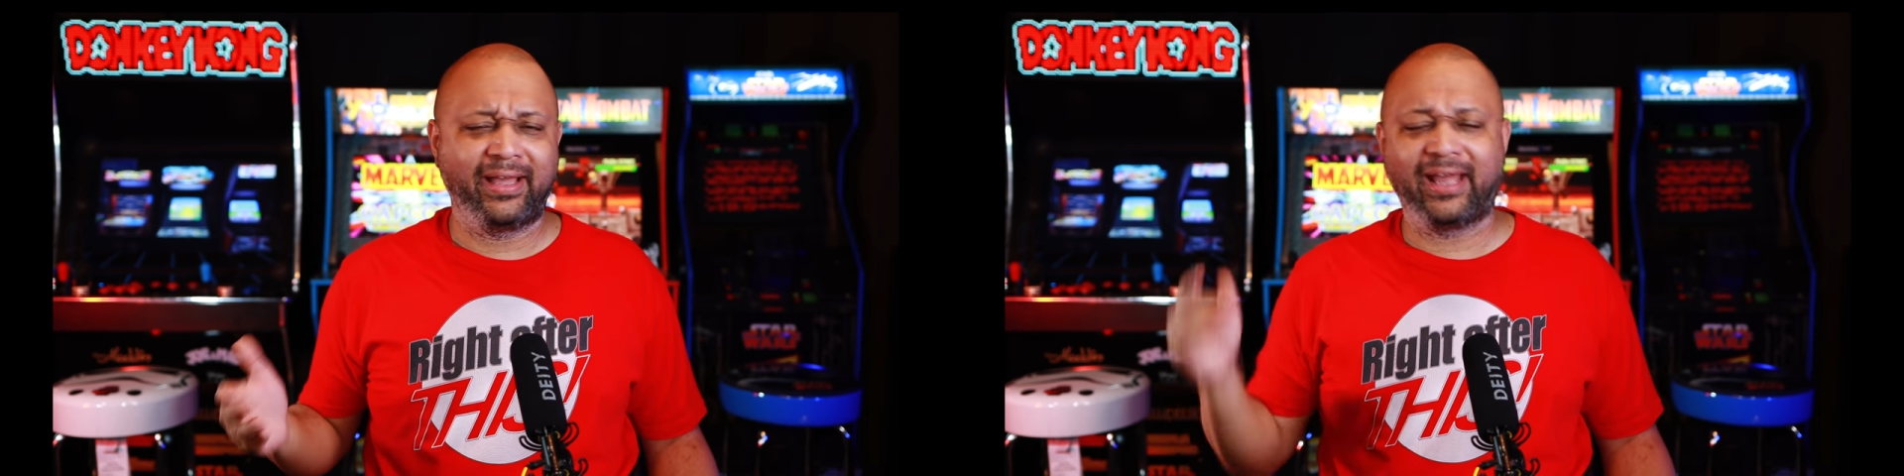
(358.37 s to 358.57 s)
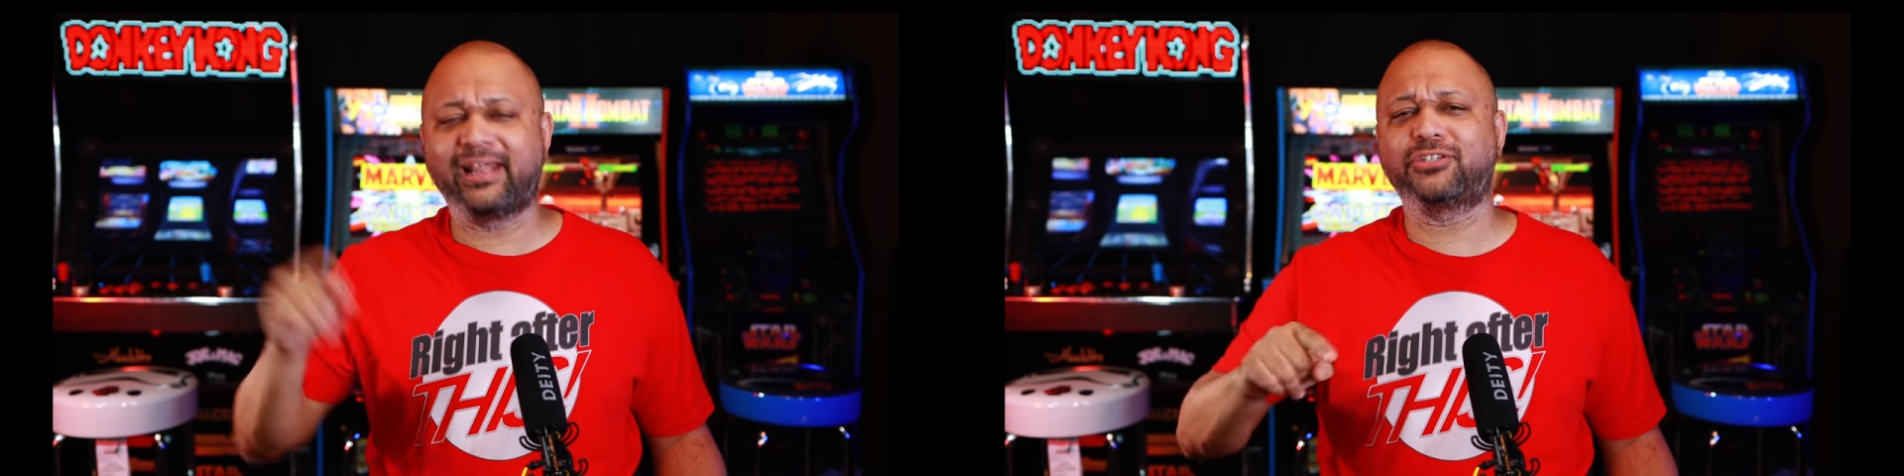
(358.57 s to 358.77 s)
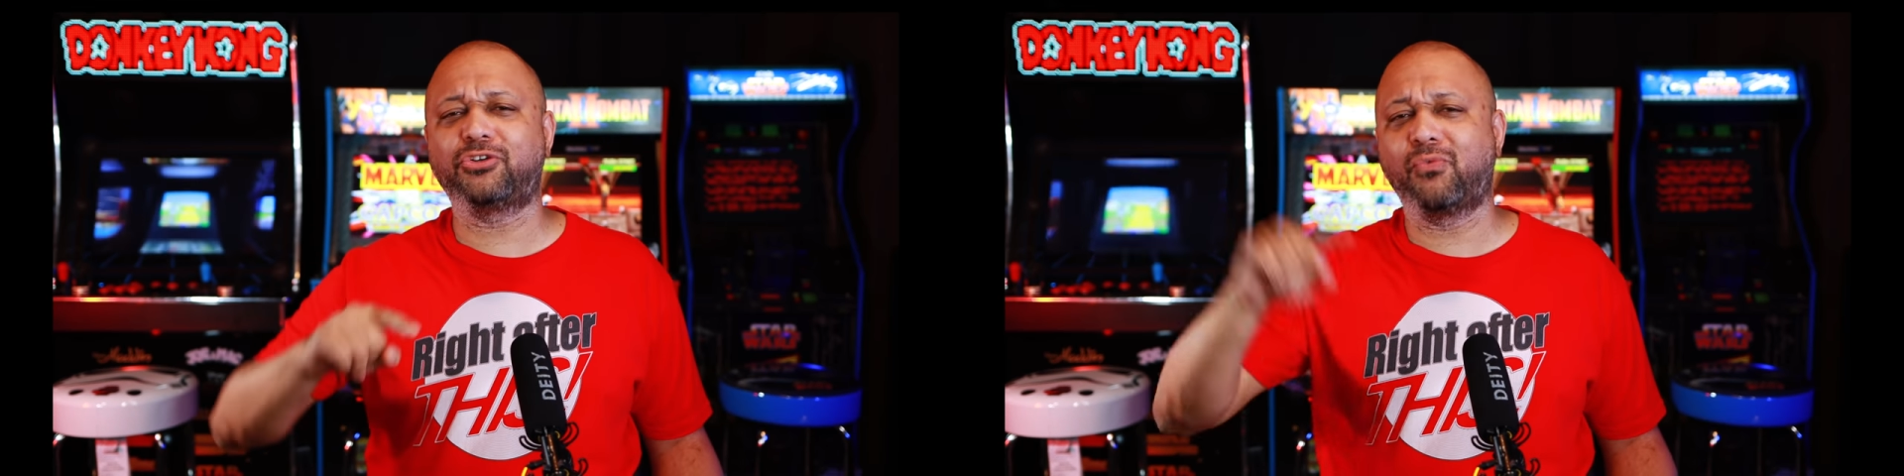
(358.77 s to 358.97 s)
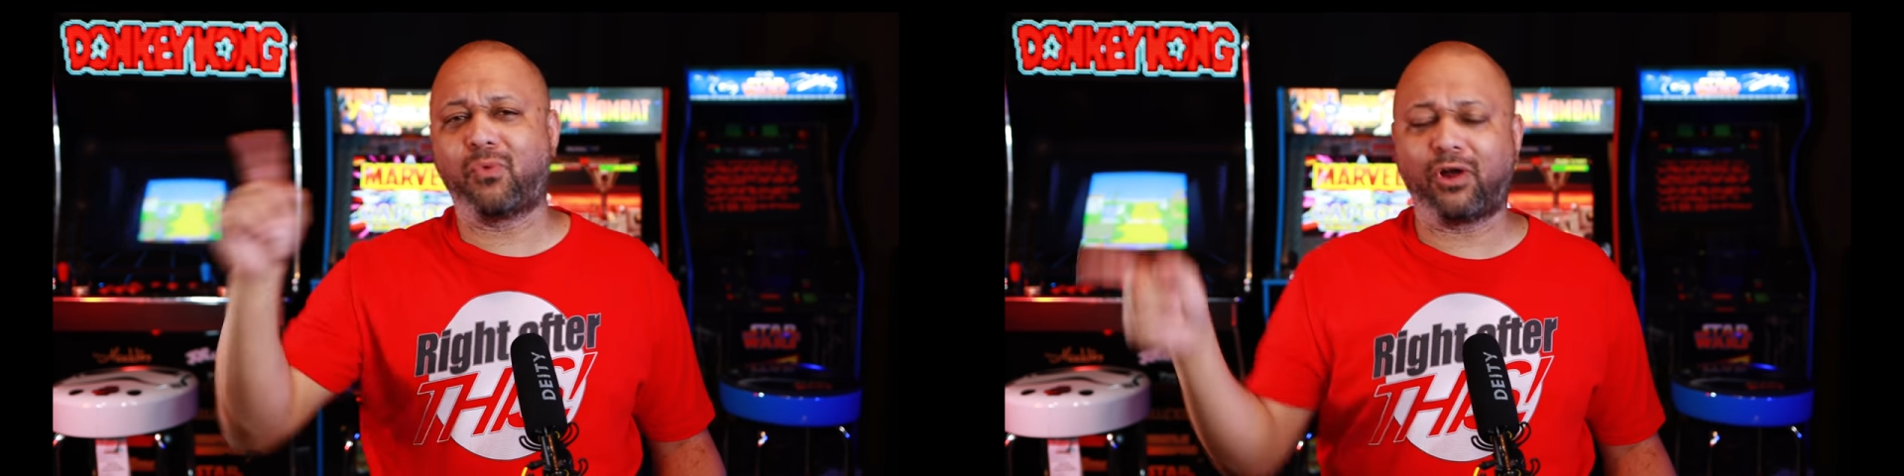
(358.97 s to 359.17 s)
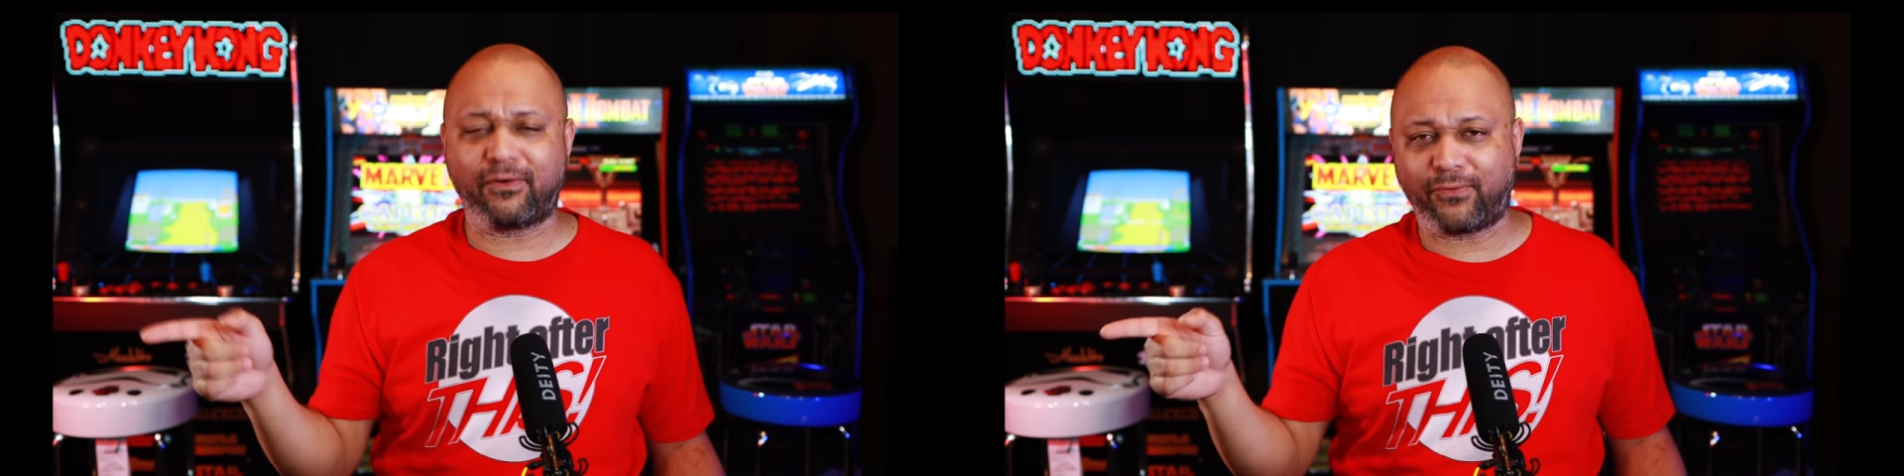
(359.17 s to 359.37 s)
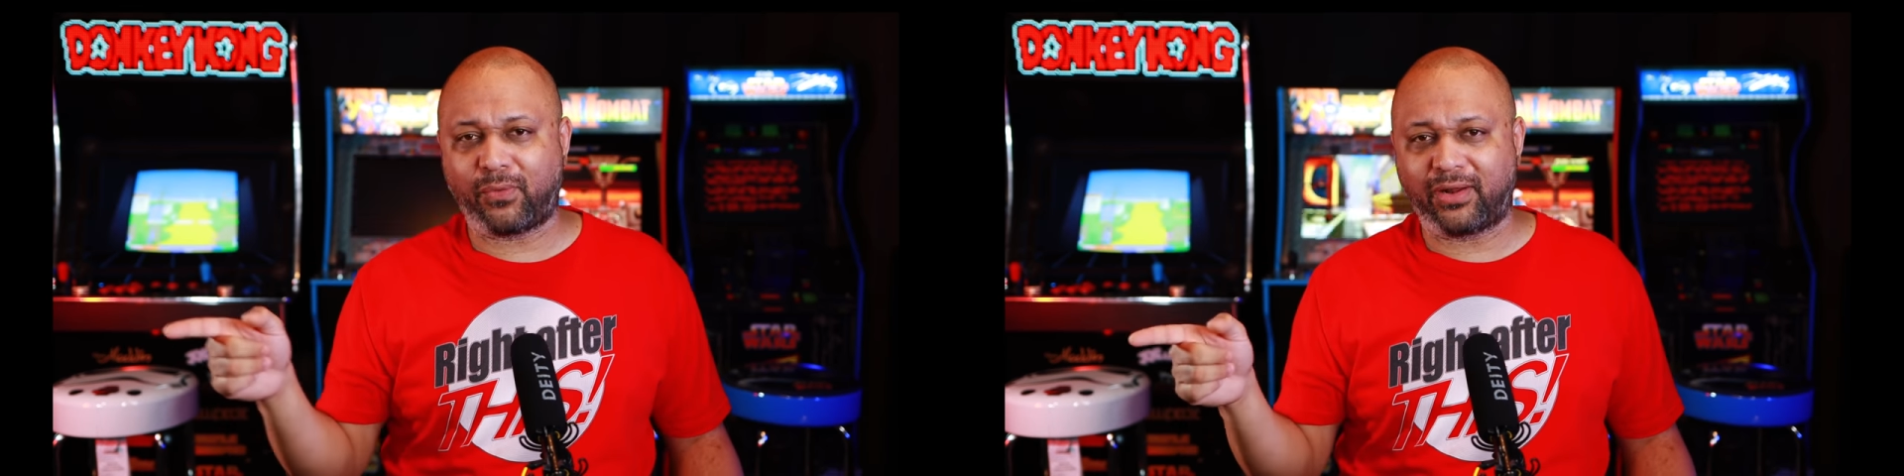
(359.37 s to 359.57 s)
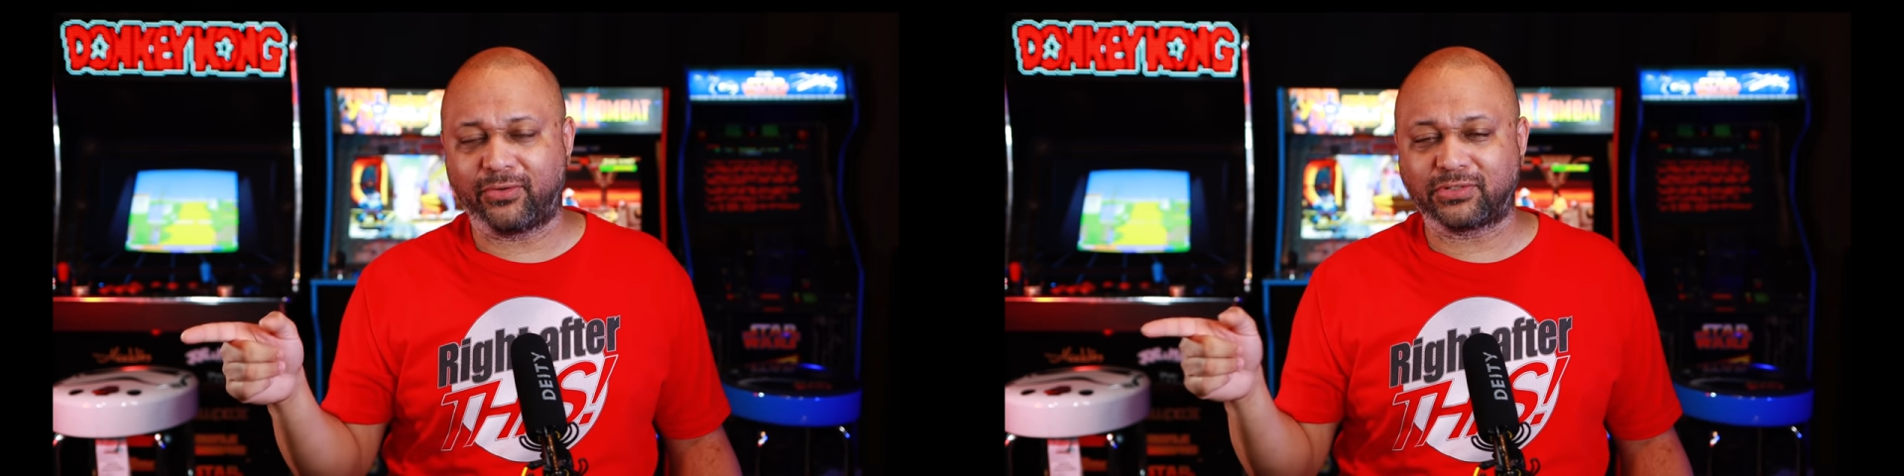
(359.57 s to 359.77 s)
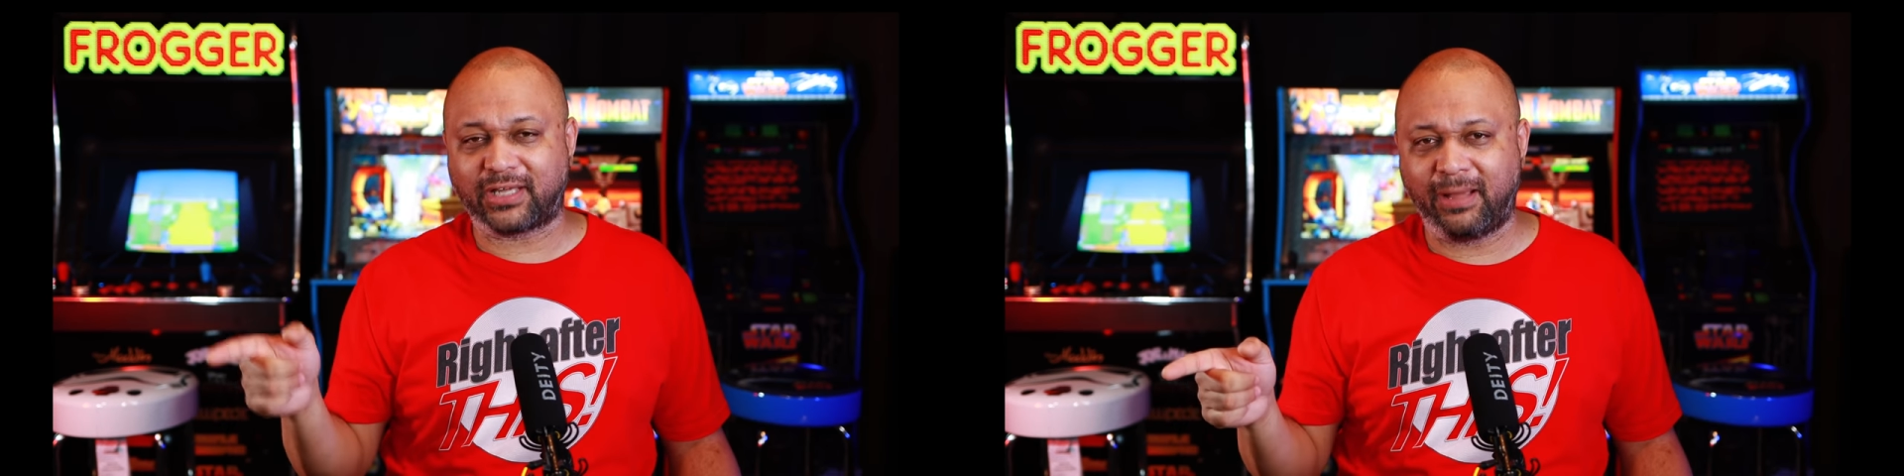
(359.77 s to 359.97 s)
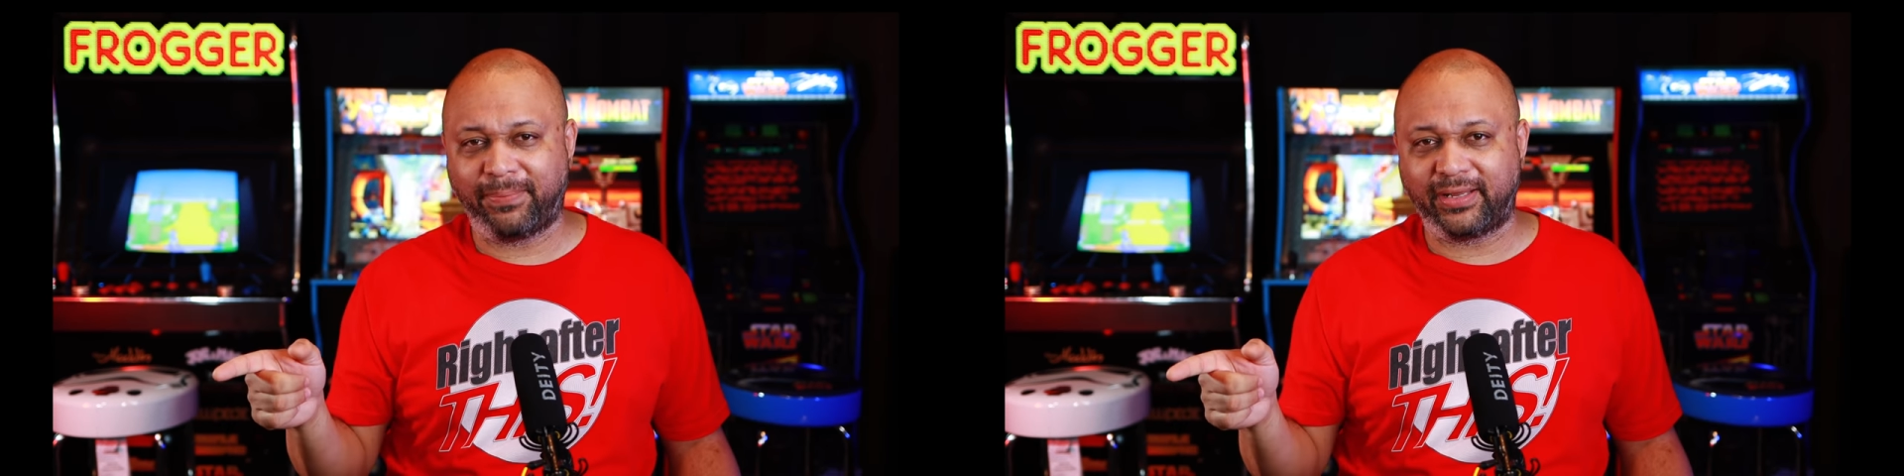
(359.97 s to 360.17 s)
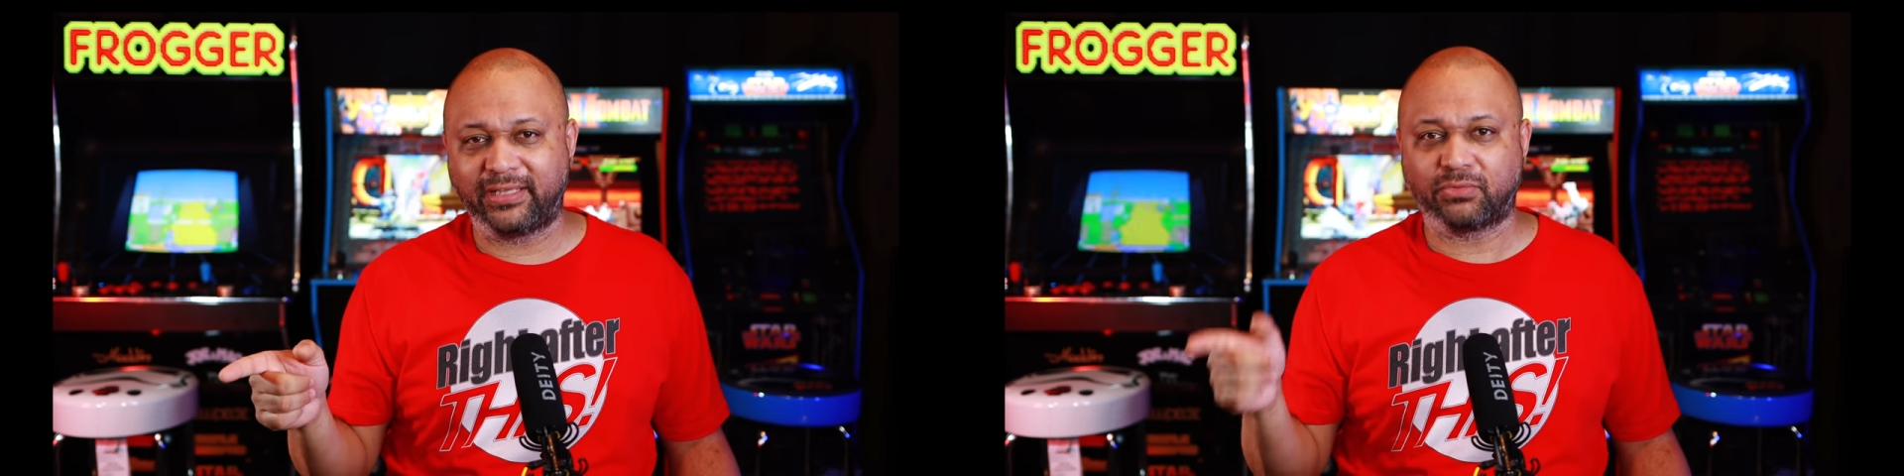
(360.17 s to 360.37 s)
Unless you work for one of those
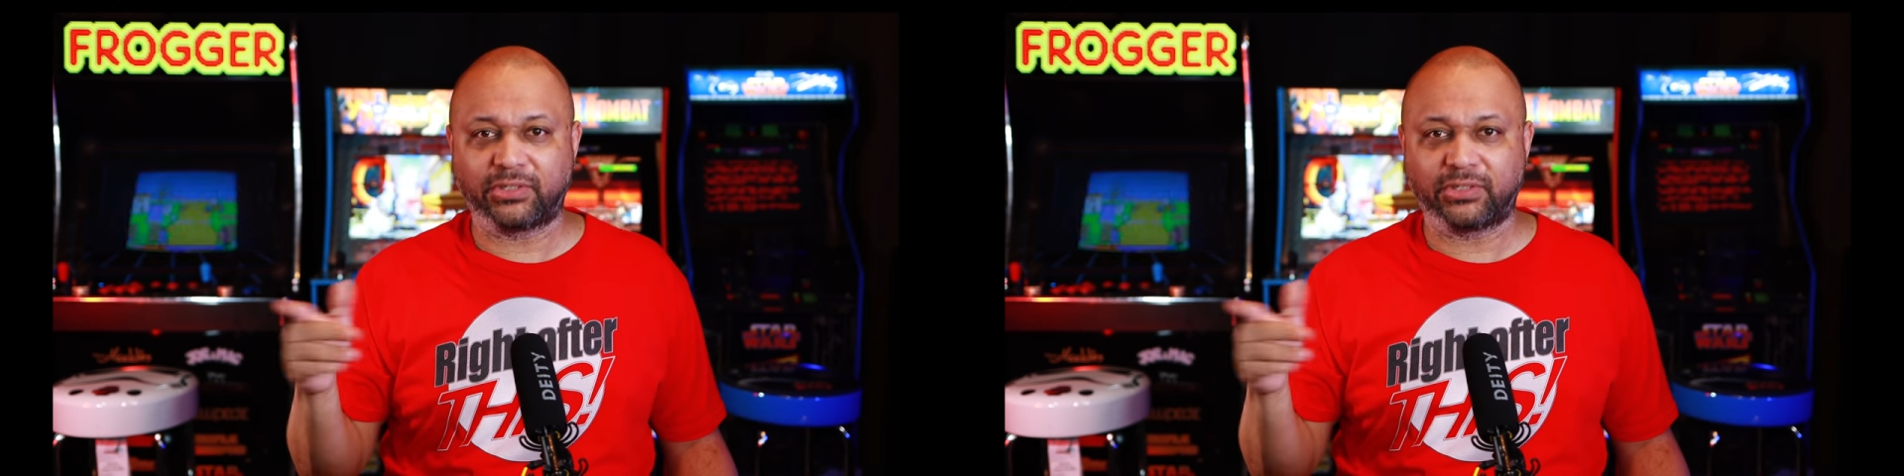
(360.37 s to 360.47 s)
companies,